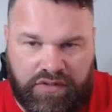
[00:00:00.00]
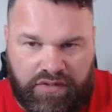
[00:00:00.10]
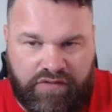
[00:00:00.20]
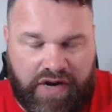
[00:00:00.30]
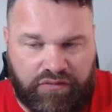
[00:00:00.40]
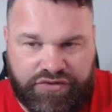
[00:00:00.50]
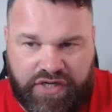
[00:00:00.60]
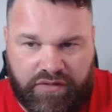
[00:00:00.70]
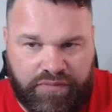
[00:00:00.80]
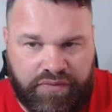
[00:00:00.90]
round
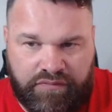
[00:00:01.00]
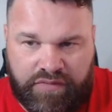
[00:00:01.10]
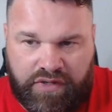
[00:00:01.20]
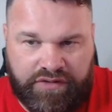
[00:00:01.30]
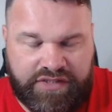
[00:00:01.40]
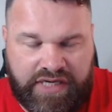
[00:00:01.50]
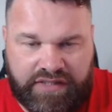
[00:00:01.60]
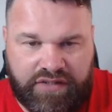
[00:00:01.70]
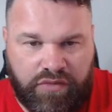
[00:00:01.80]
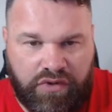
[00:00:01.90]
trip, early start
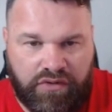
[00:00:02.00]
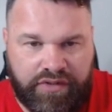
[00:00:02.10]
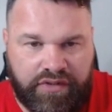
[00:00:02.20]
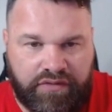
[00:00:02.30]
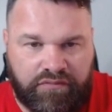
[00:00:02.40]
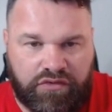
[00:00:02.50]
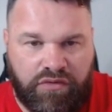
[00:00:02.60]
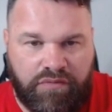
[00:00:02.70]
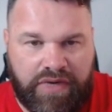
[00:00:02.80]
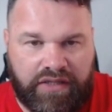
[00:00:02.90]
at morning and
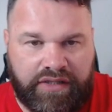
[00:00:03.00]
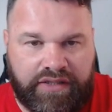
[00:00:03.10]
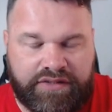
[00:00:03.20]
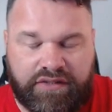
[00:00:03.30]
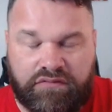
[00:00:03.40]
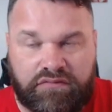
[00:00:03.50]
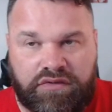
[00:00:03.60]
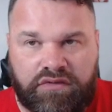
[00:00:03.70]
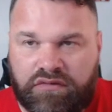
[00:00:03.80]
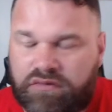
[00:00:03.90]
coming back late in, you
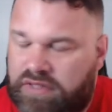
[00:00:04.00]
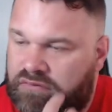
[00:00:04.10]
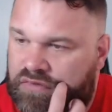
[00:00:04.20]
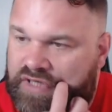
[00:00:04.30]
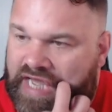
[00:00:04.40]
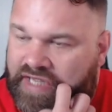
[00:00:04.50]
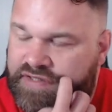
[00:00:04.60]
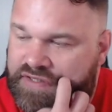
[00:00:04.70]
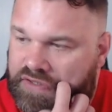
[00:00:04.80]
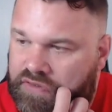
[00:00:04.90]
know, night.